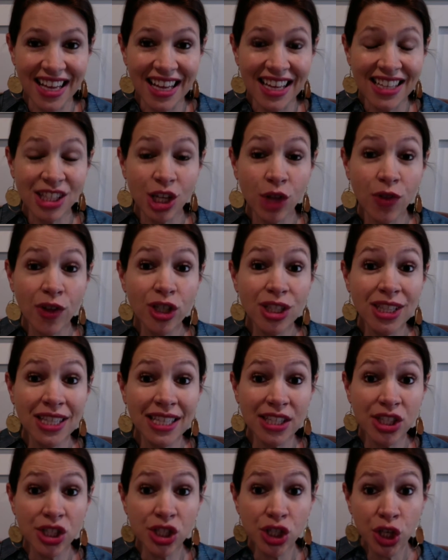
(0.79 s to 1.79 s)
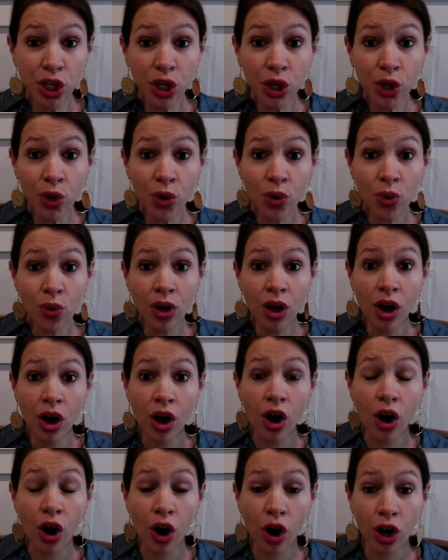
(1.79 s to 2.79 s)
So there's these two
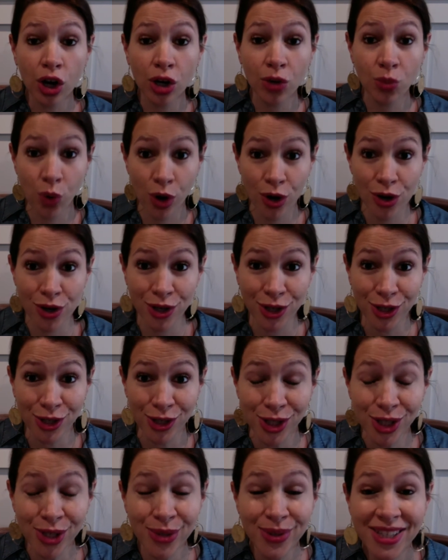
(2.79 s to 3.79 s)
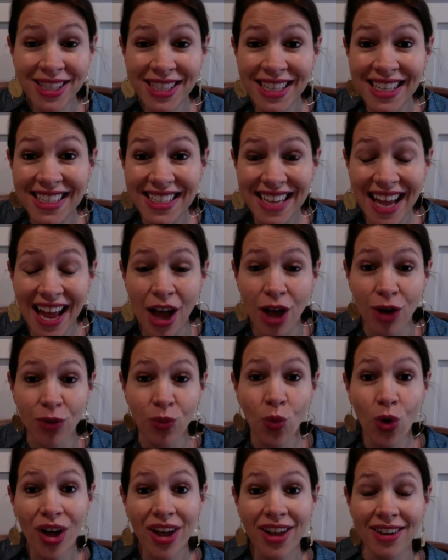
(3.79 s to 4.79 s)
hard workers who sit down
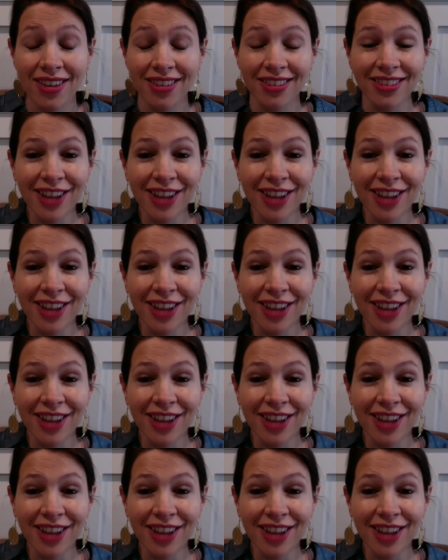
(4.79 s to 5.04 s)
one